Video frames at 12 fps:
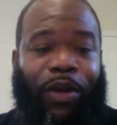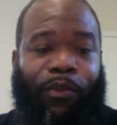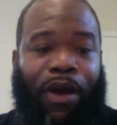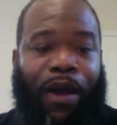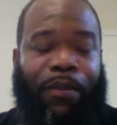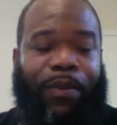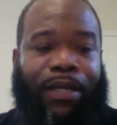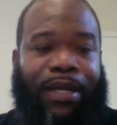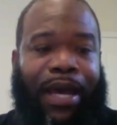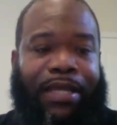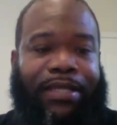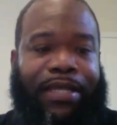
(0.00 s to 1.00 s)
probably
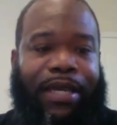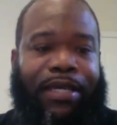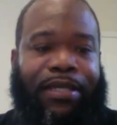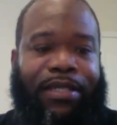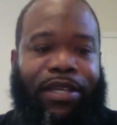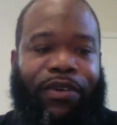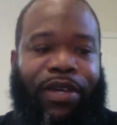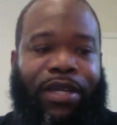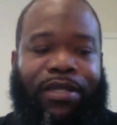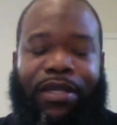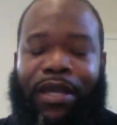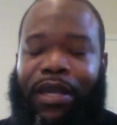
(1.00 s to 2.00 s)
not taken serious.